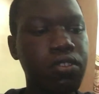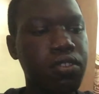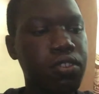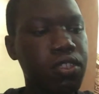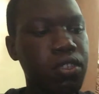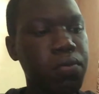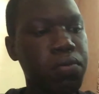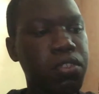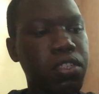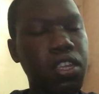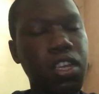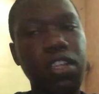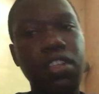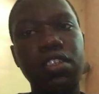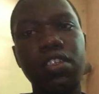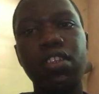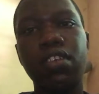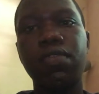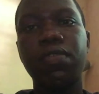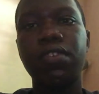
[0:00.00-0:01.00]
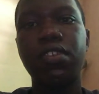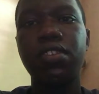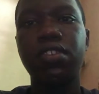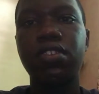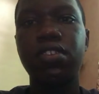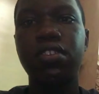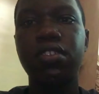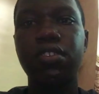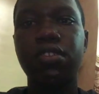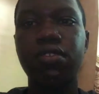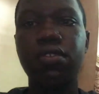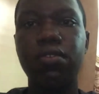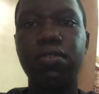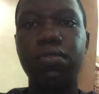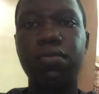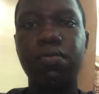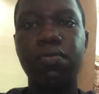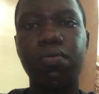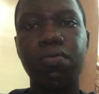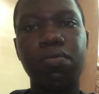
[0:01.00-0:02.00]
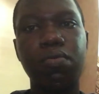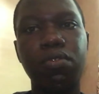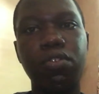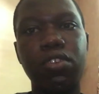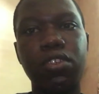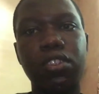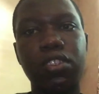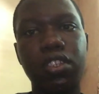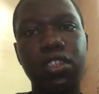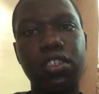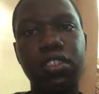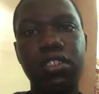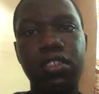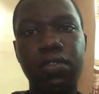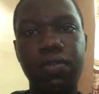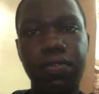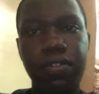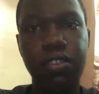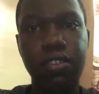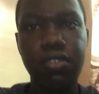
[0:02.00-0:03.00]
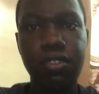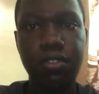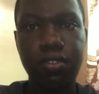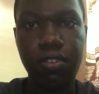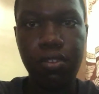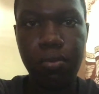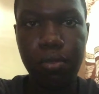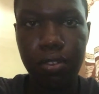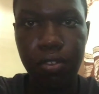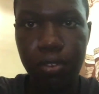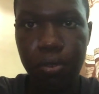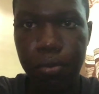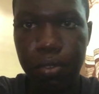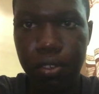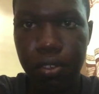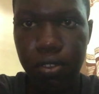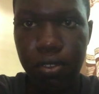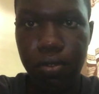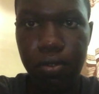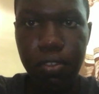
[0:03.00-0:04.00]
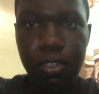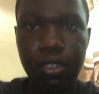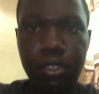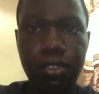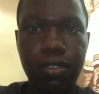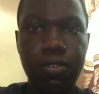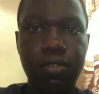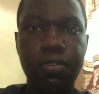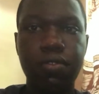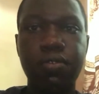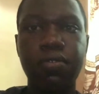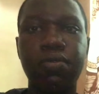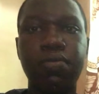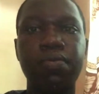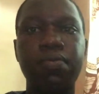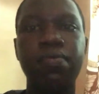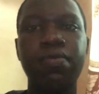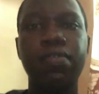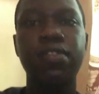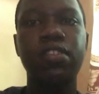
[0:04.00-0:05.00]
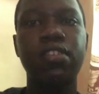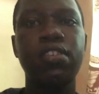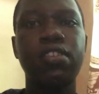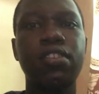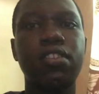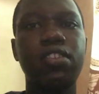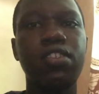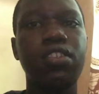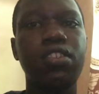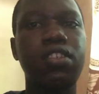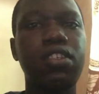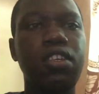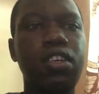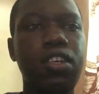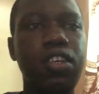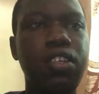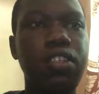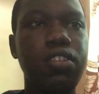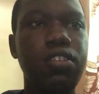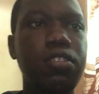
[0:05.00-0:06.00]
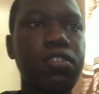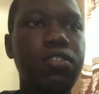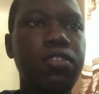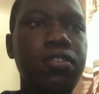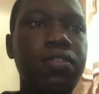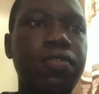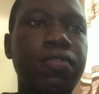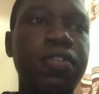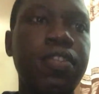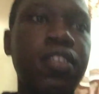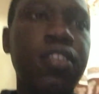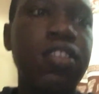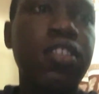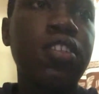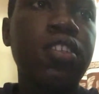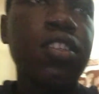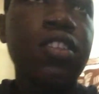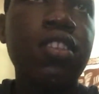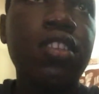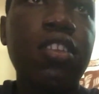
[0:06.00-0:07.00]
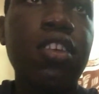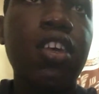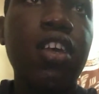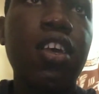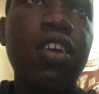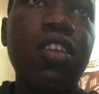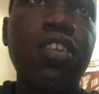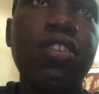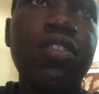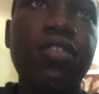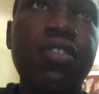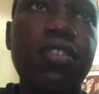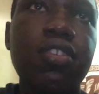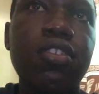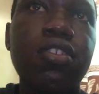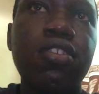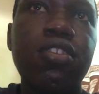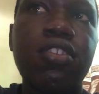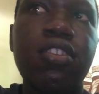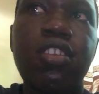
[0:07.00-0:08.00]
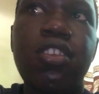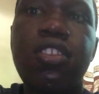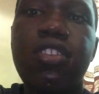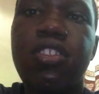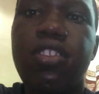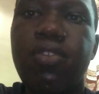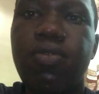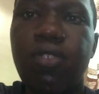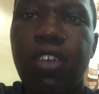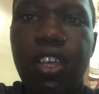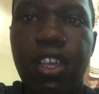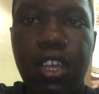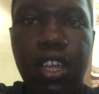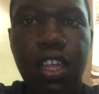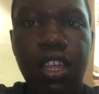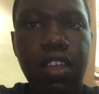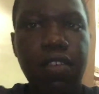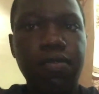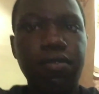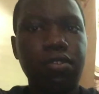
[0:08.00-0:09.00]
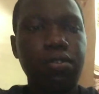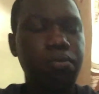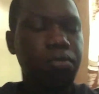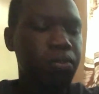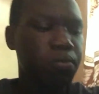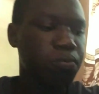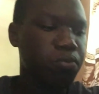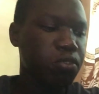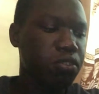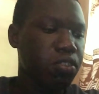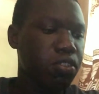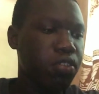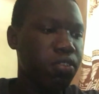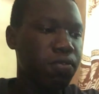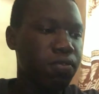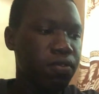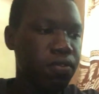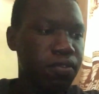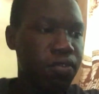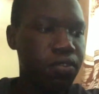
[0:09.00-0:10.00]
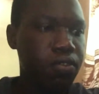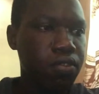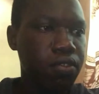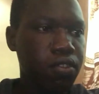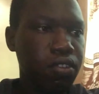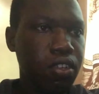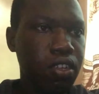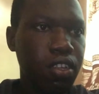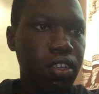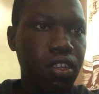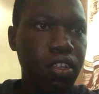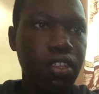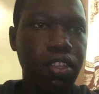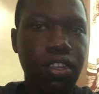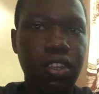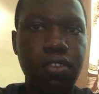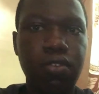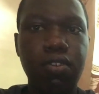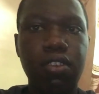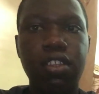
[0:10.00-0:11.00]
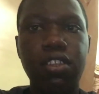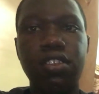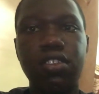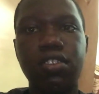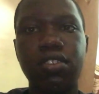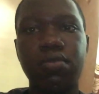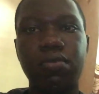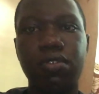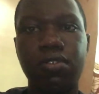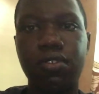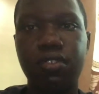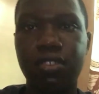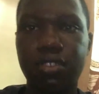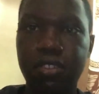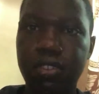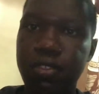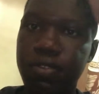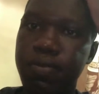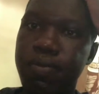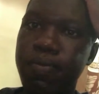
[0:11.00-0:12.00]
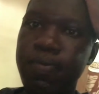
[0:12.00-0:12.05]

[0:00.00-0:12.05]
keep sharing the videos, you know. More interesting videos will be coming your way, you know. Yes, the reason why I have not been posting regularly is because